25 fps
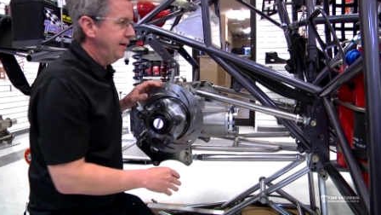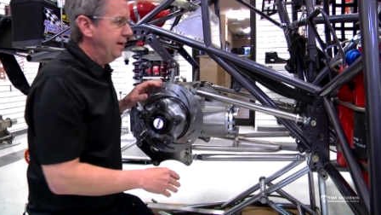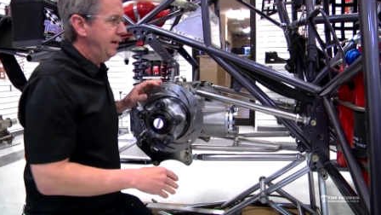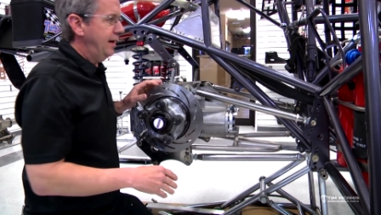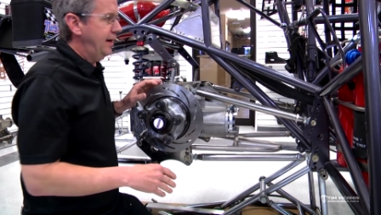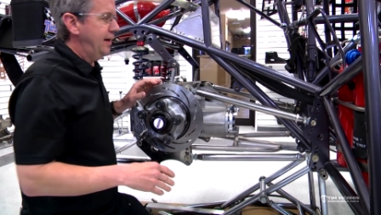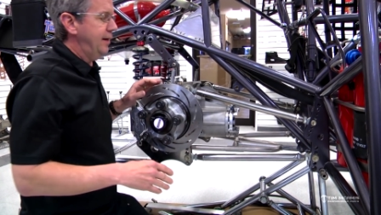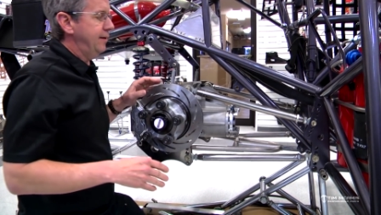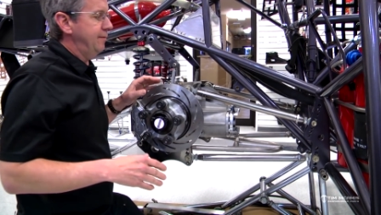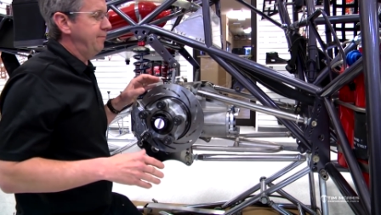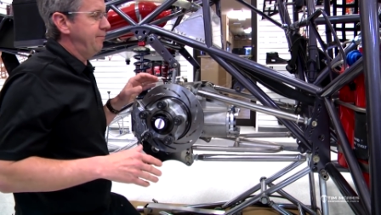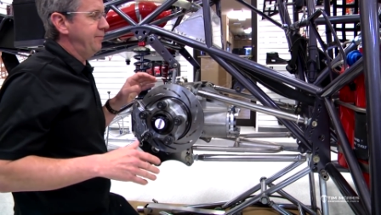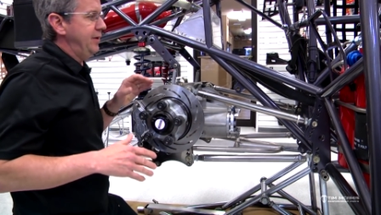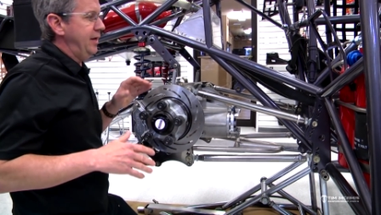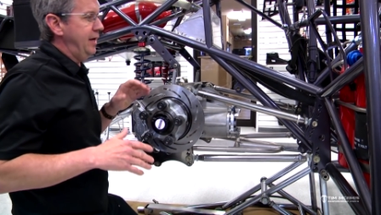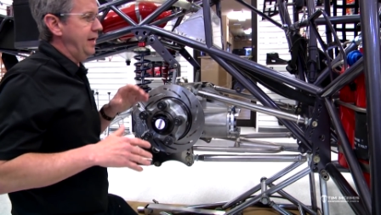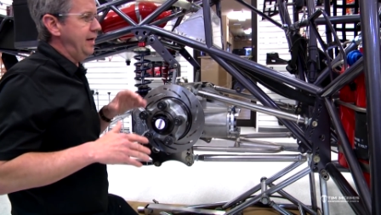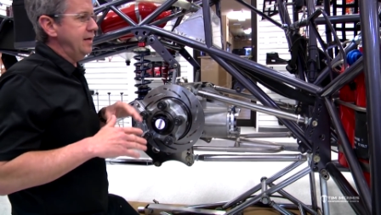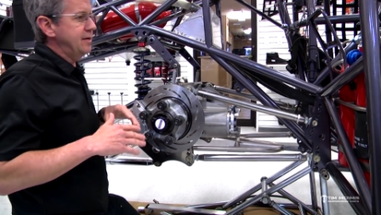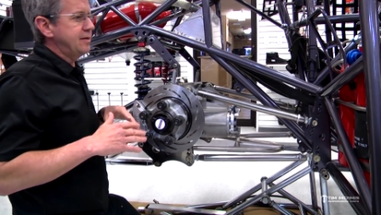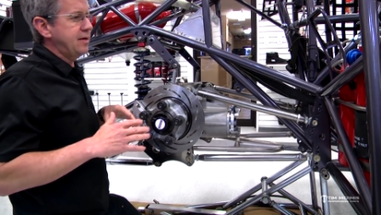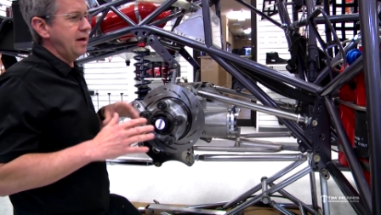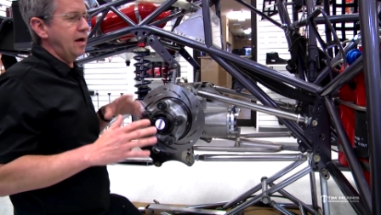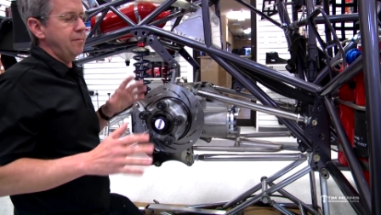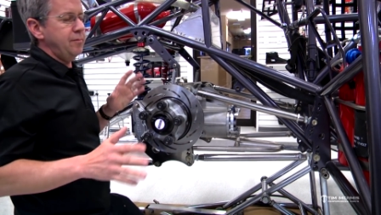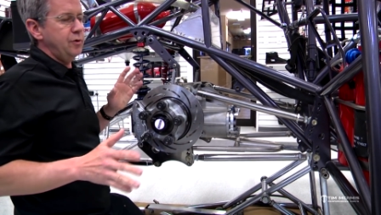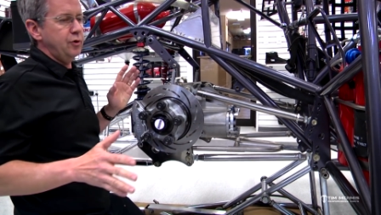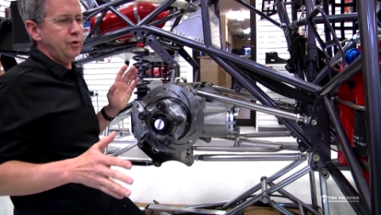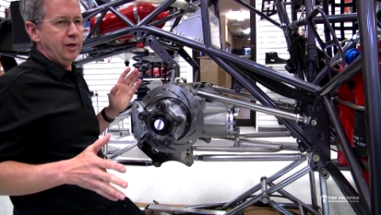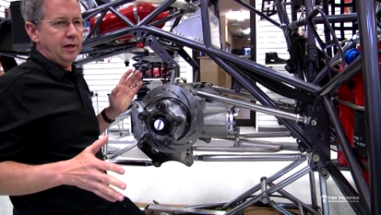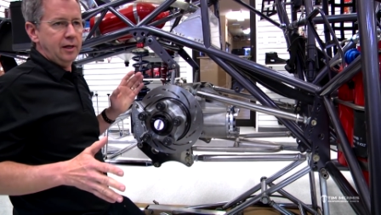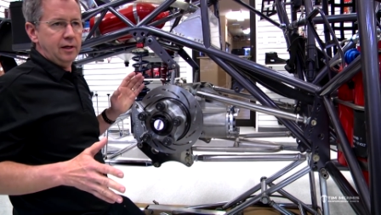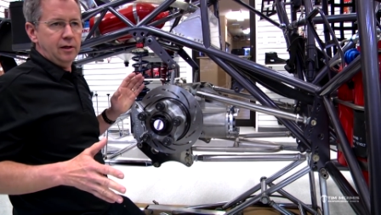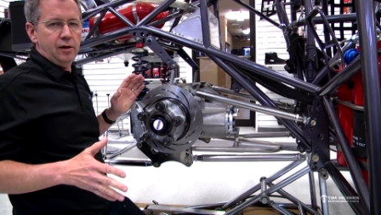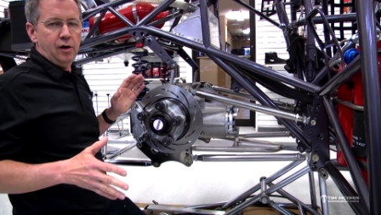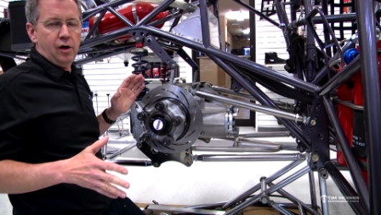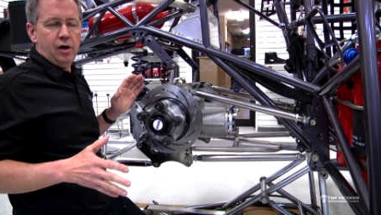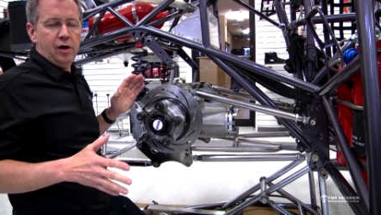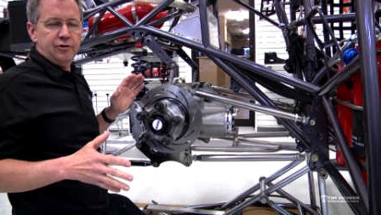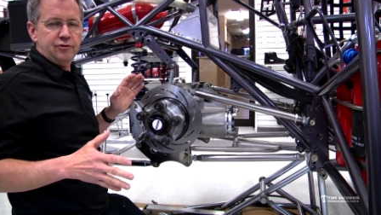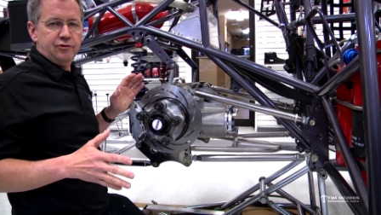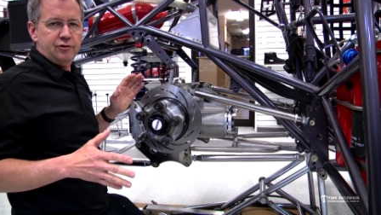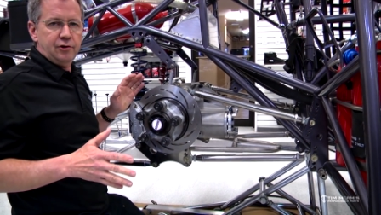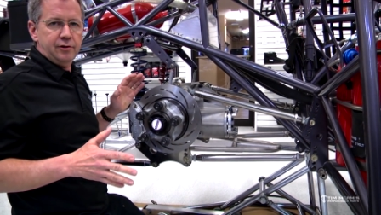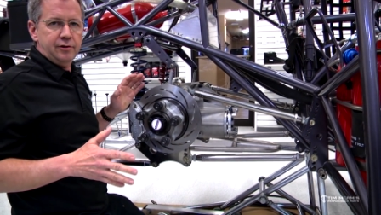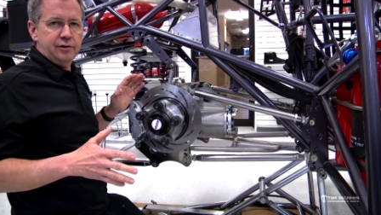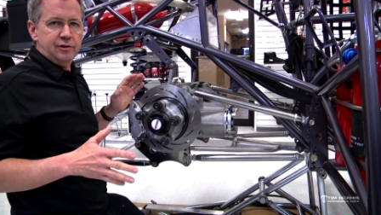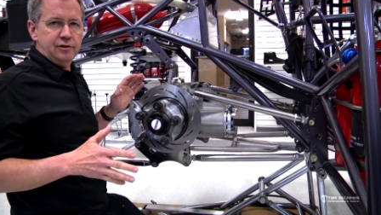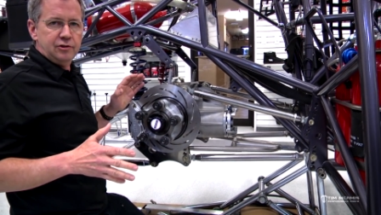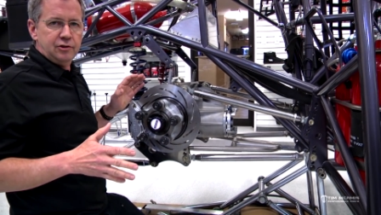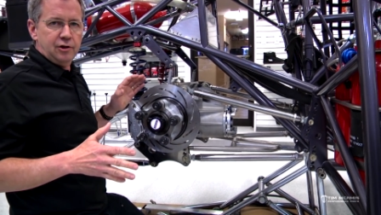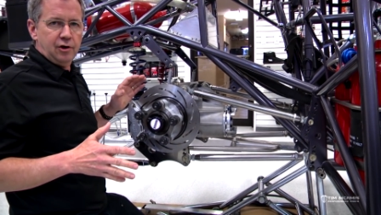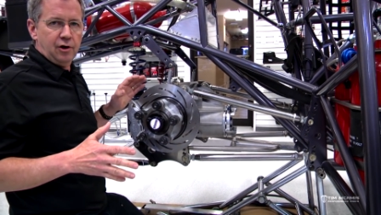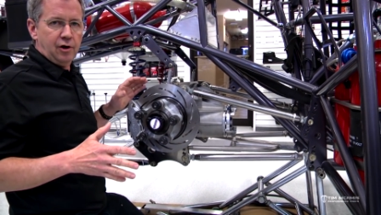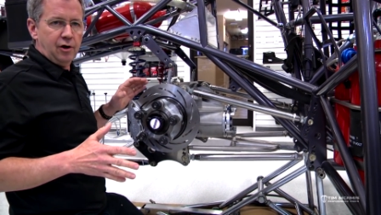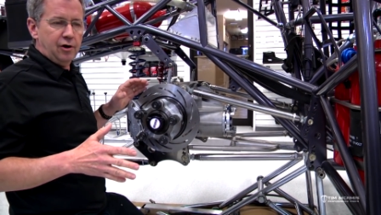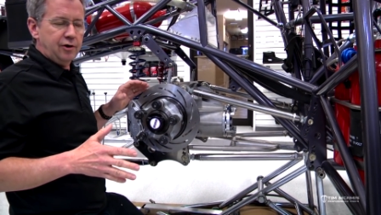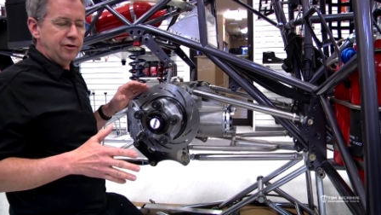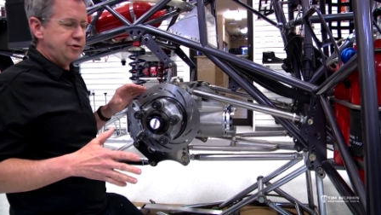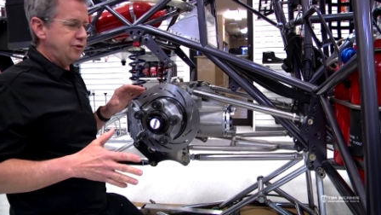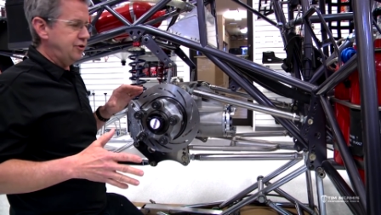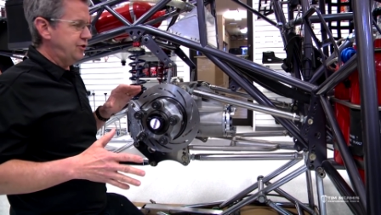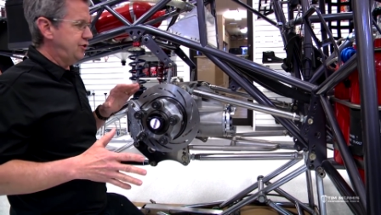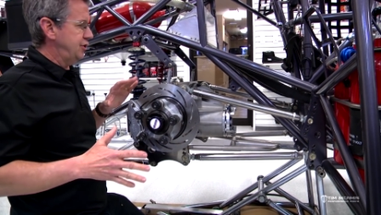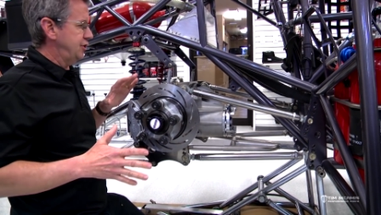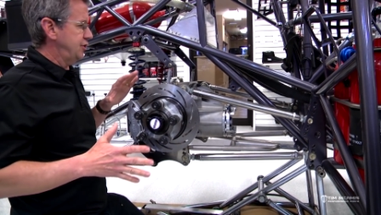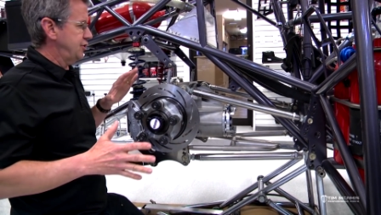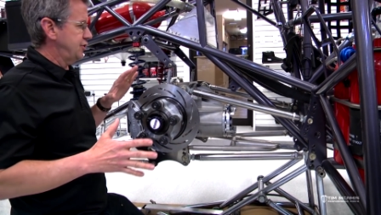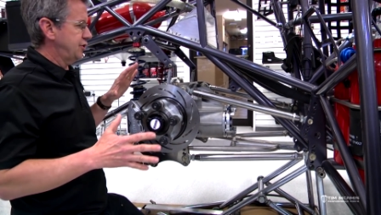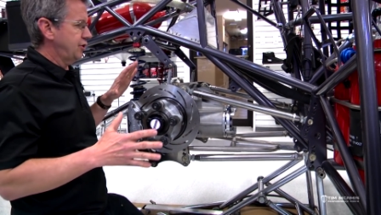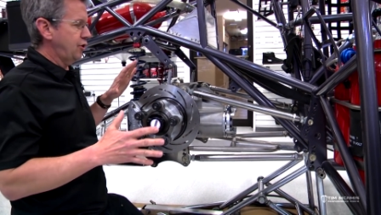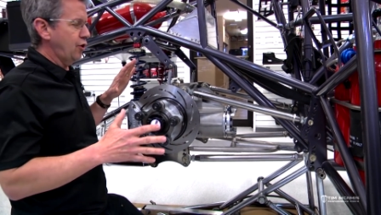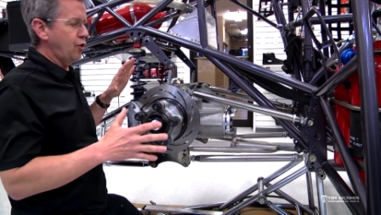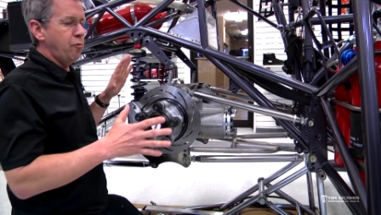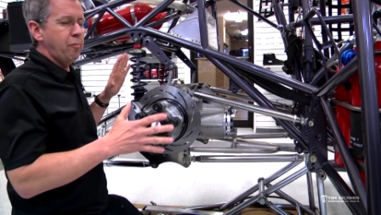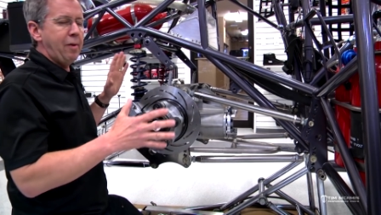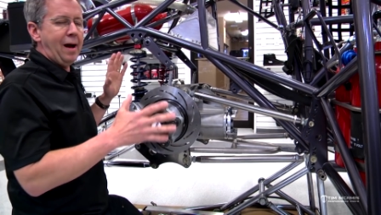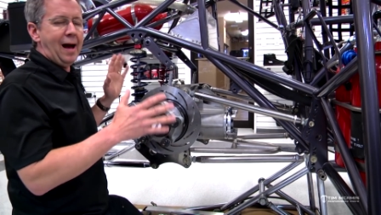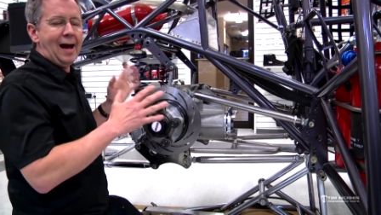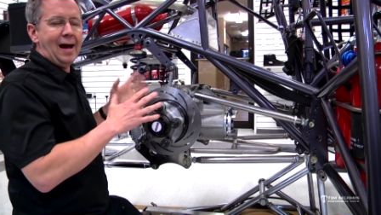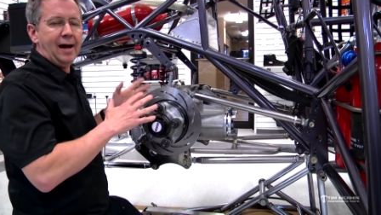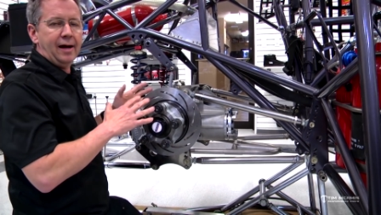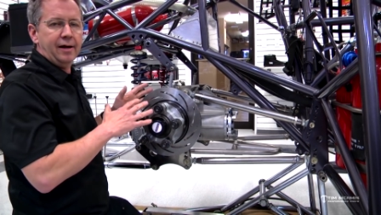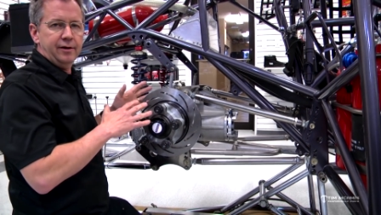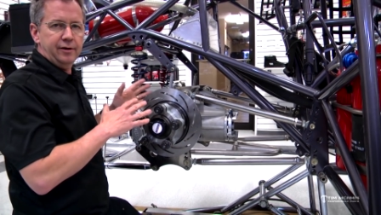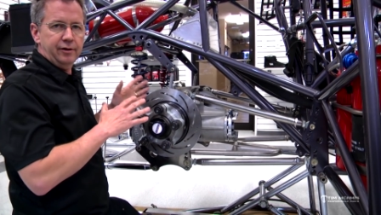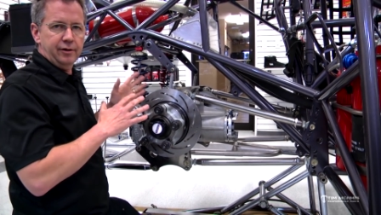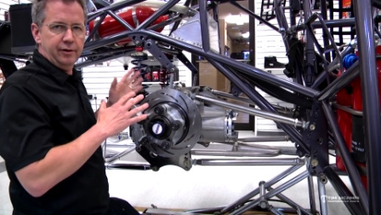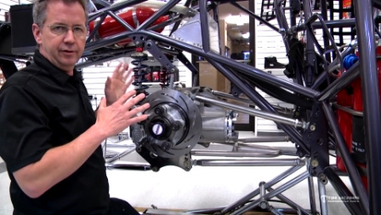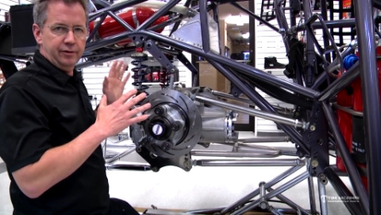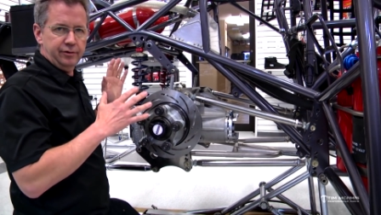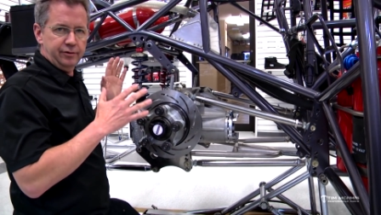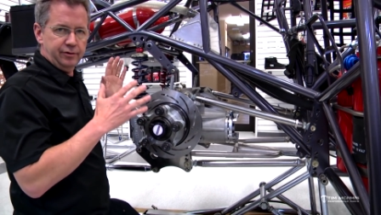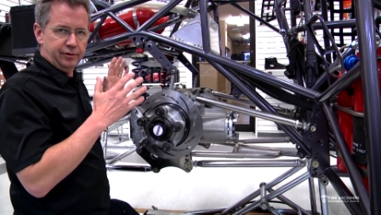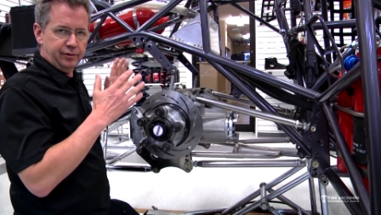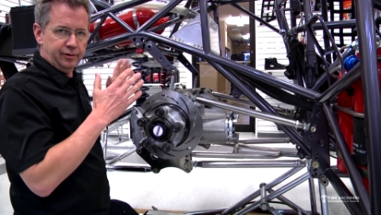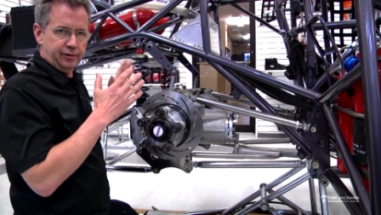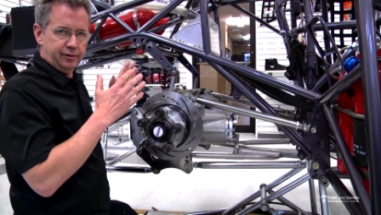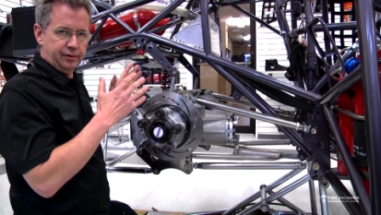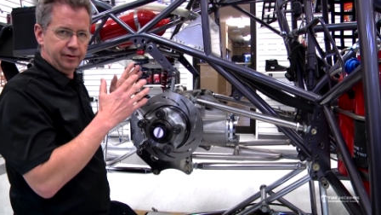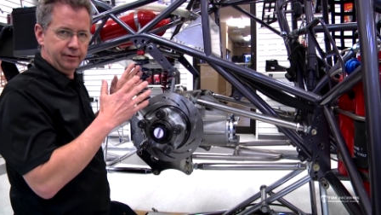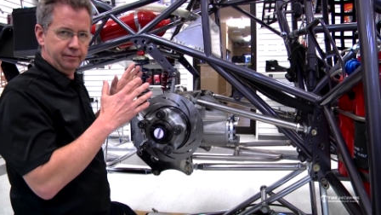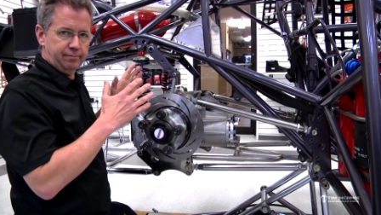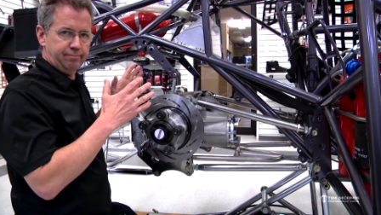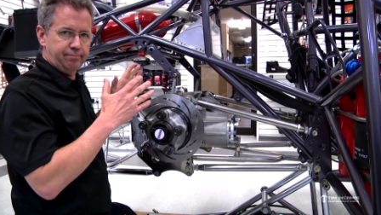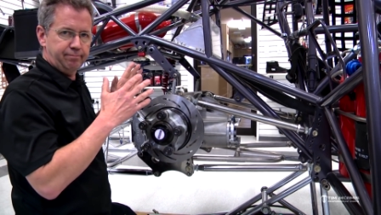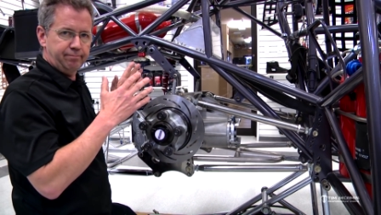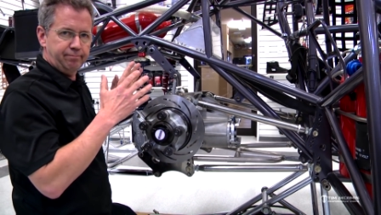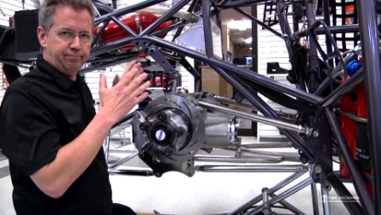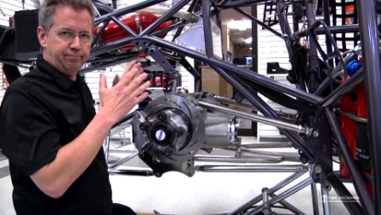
And anytime you get lost on these cars, just go back to